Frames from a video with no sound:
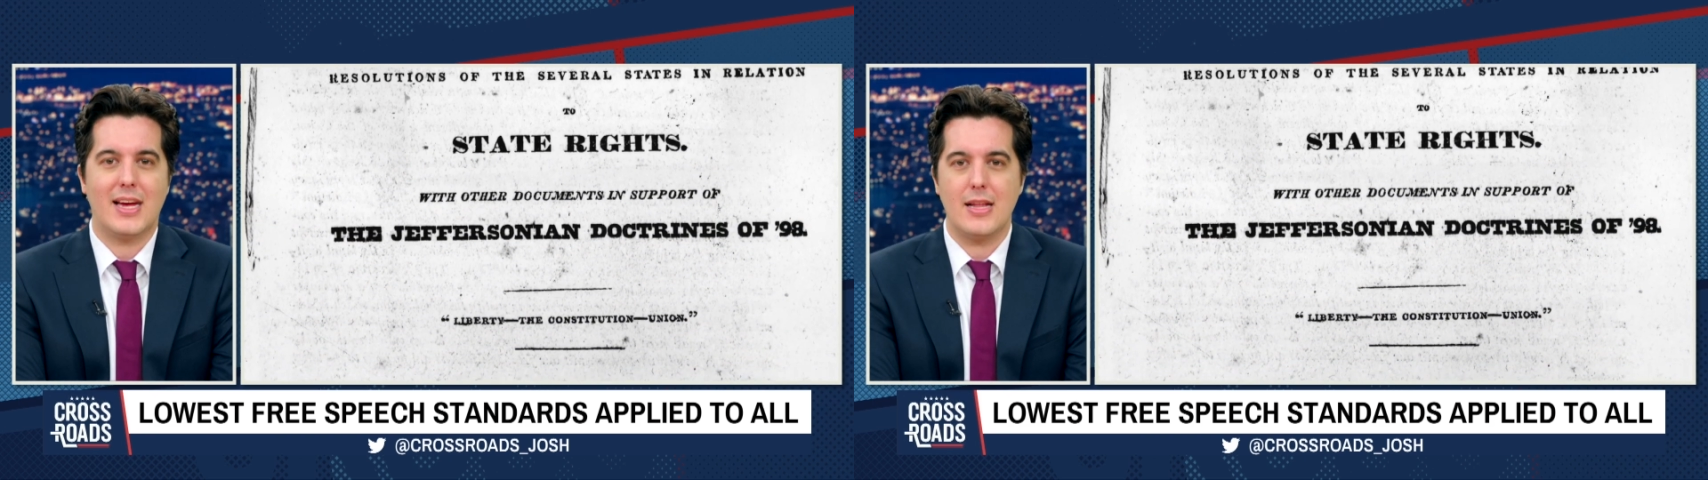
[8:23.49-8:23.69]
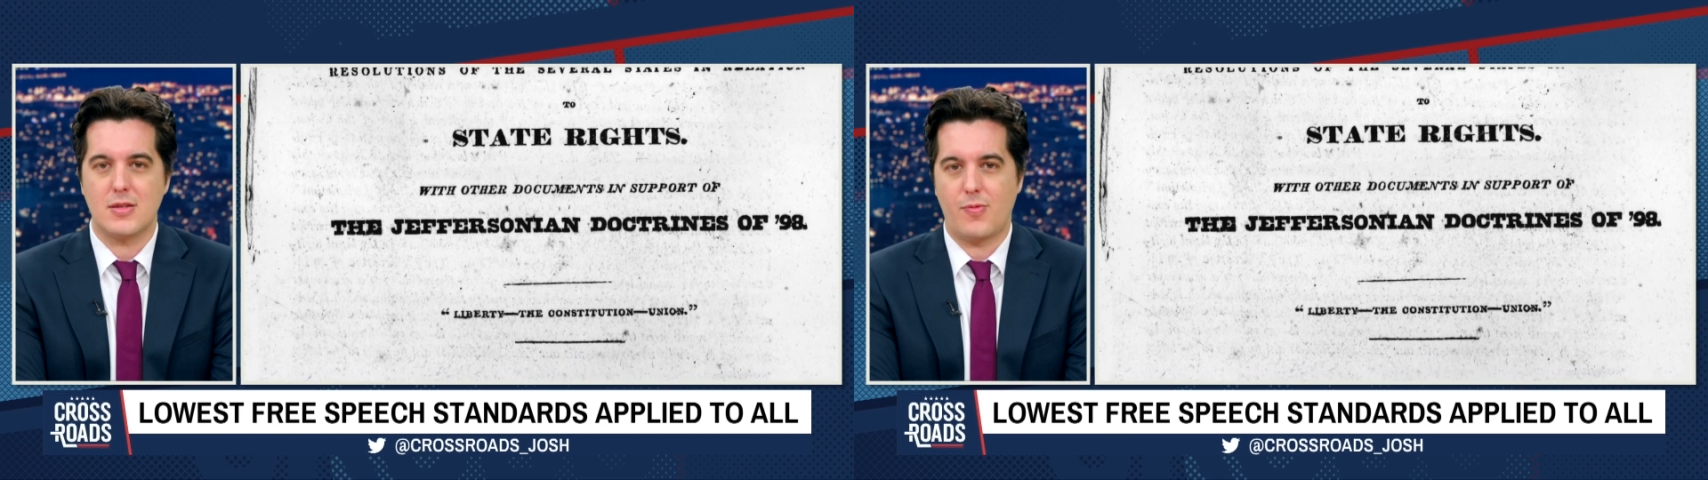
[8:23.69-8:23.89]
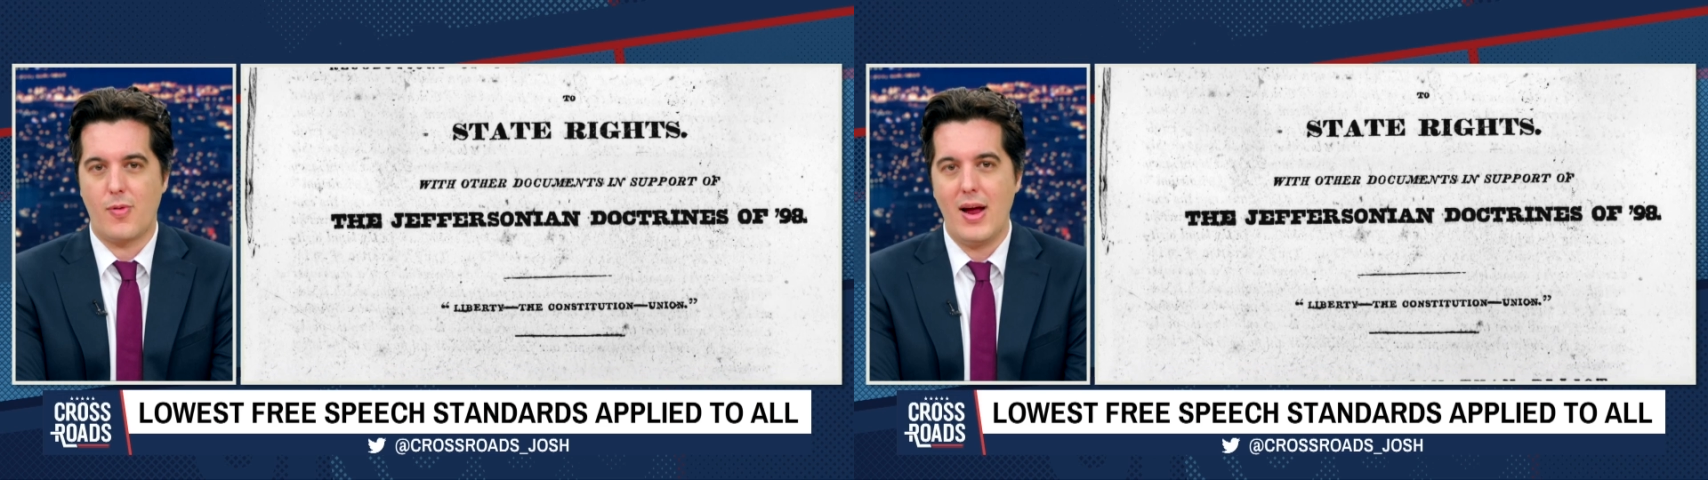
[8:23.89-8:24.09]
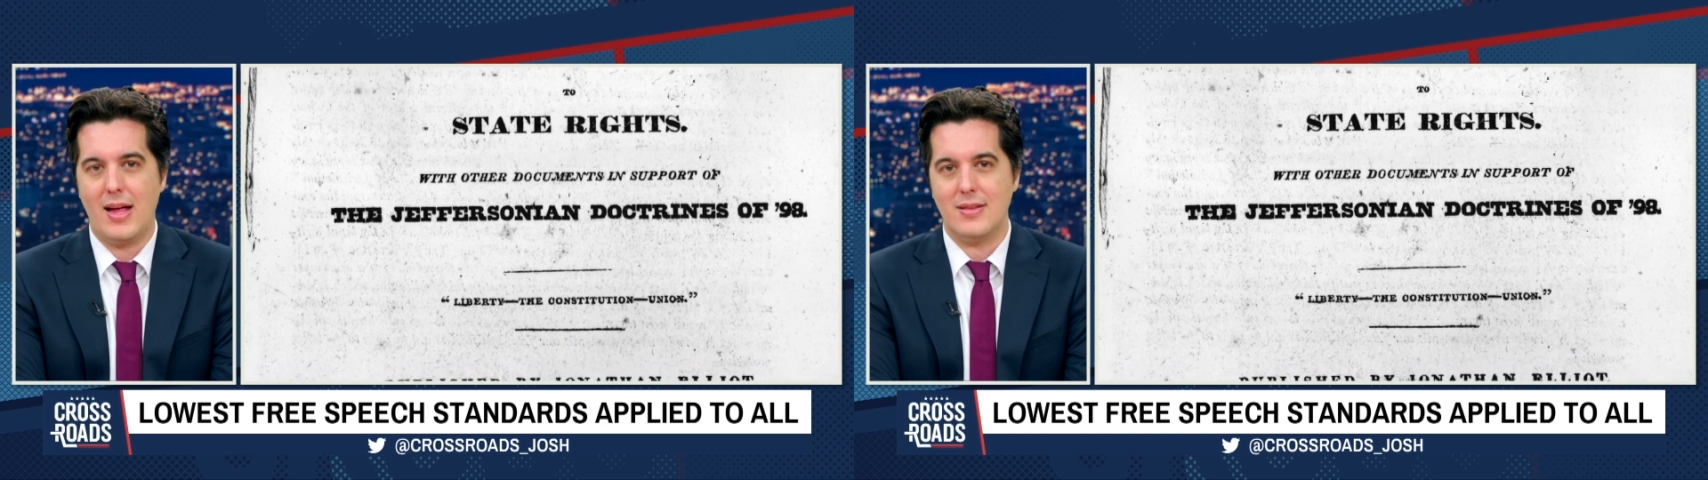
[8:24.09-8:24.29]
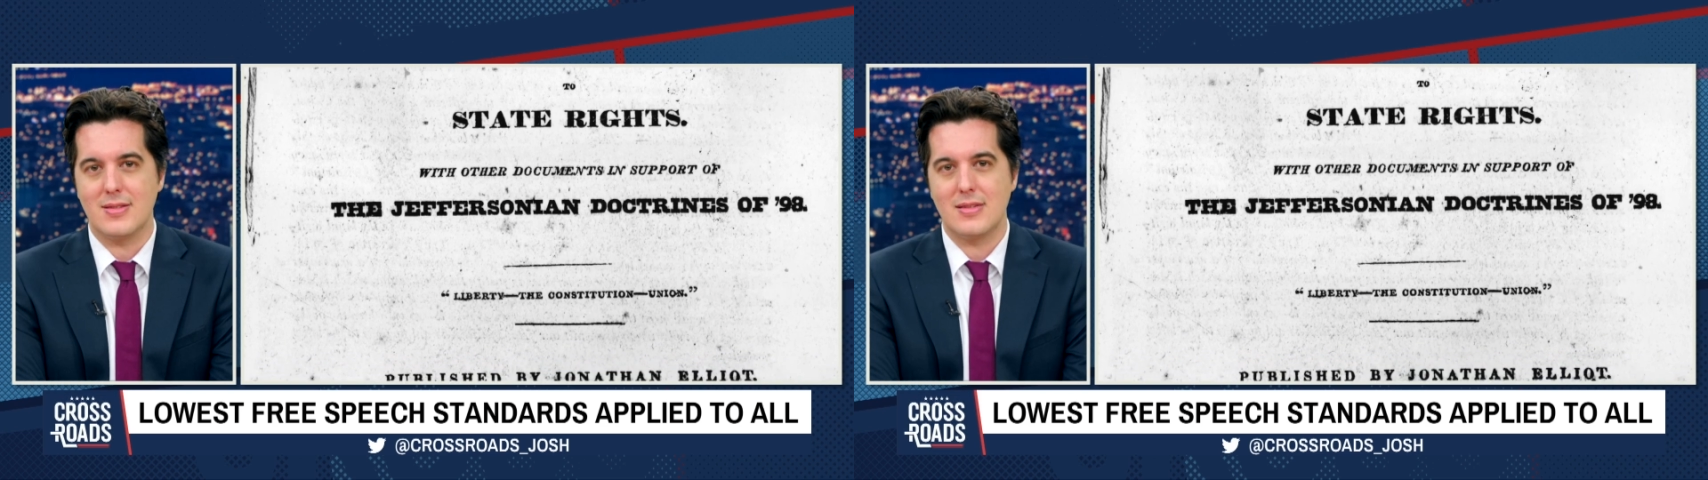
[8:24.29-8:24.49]
against
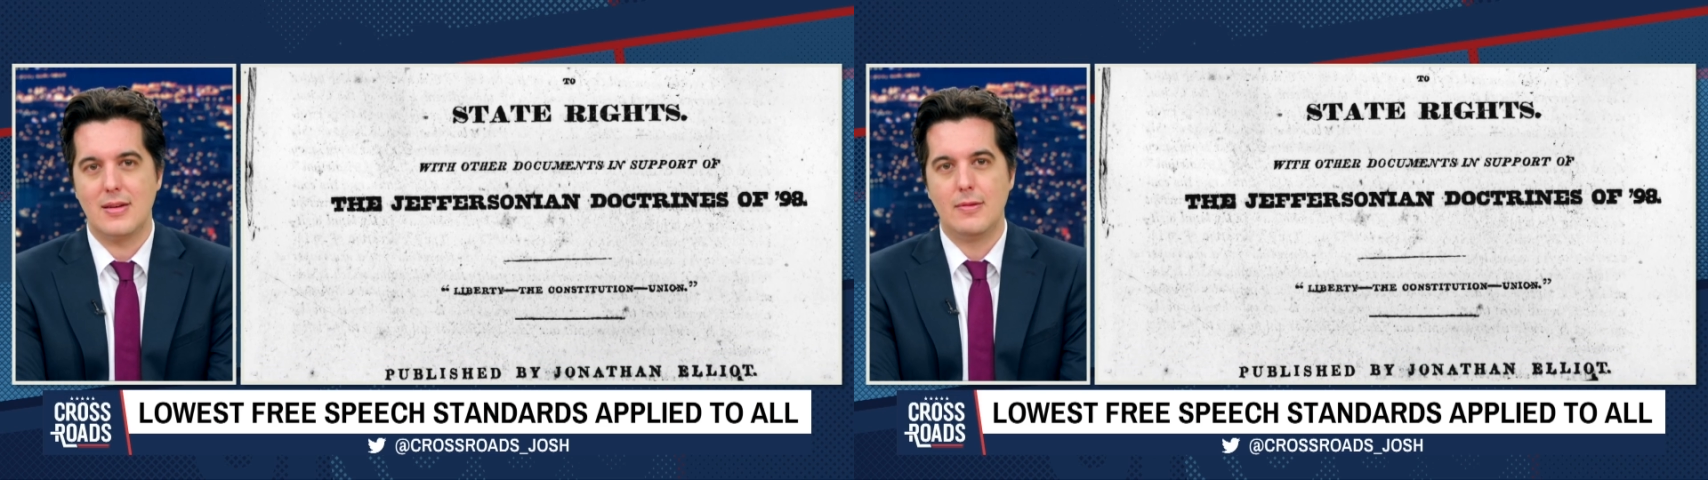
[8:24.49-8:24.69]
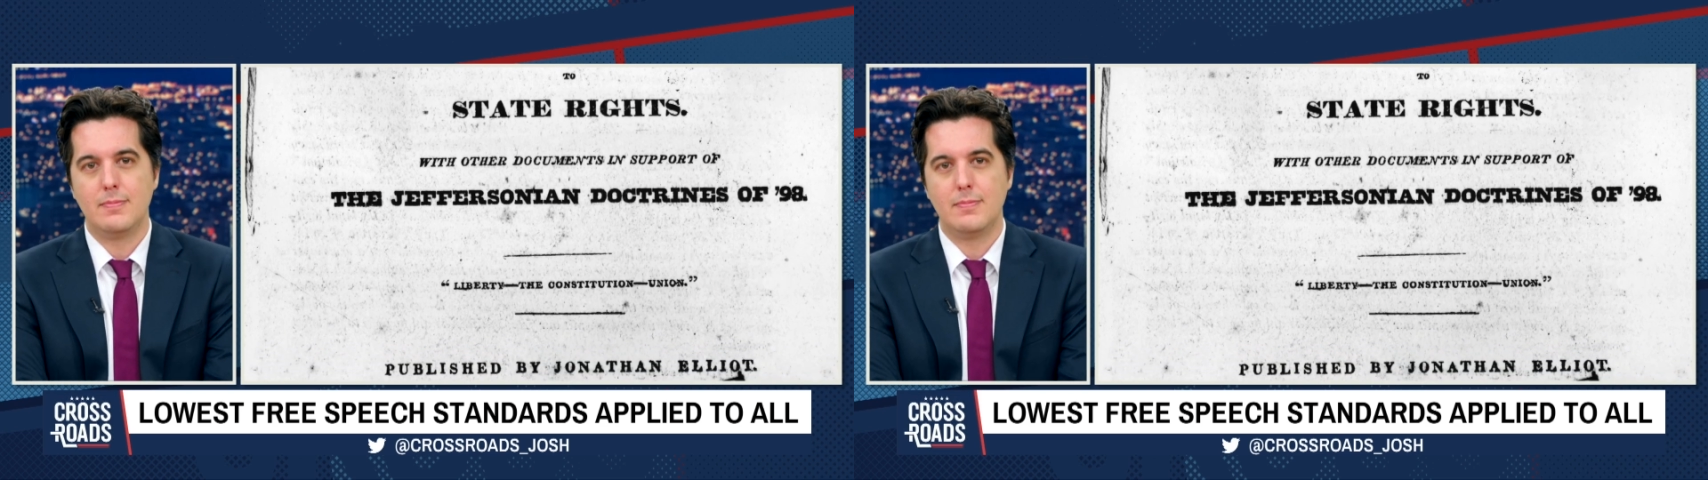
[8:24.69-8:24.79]
France.